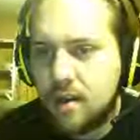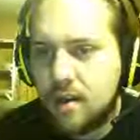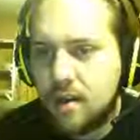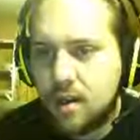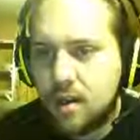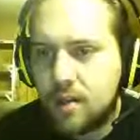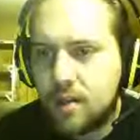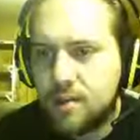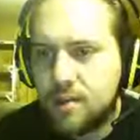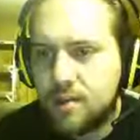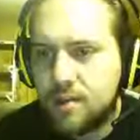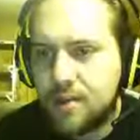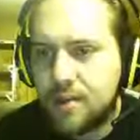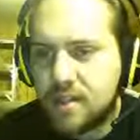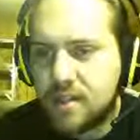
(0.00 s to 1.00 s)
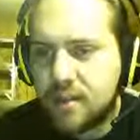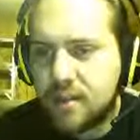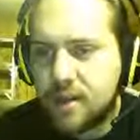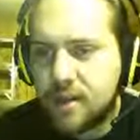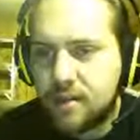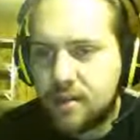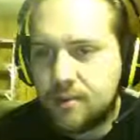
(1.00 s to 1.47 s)
Uh, there's two things I want
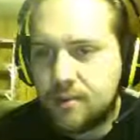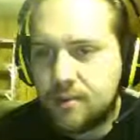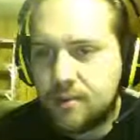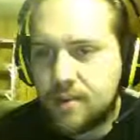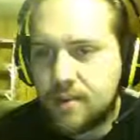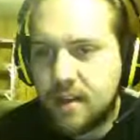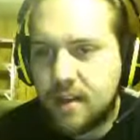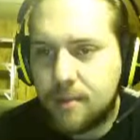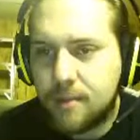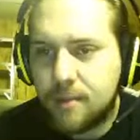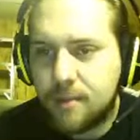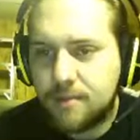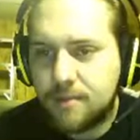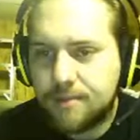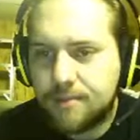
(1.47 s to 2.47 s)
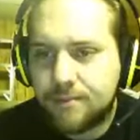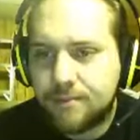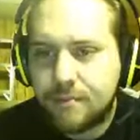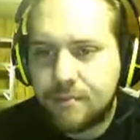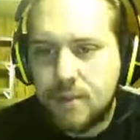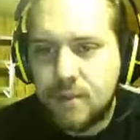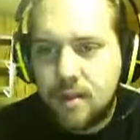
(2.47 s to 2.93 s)
to do. There's an item here.
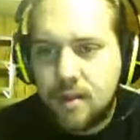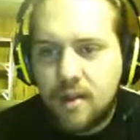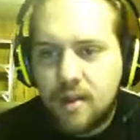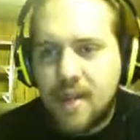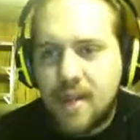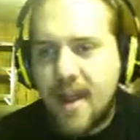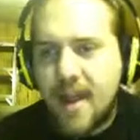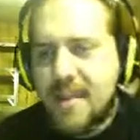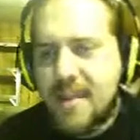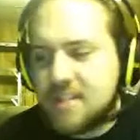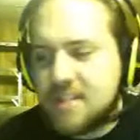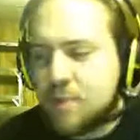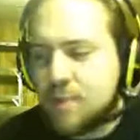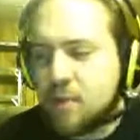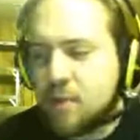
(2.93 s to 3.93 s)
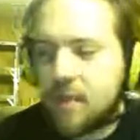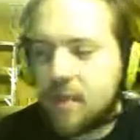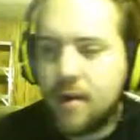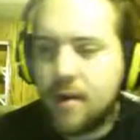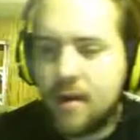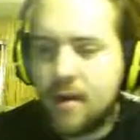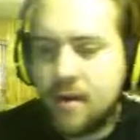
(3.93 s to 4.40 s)

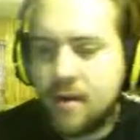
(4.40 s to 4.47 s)
Aspearberry.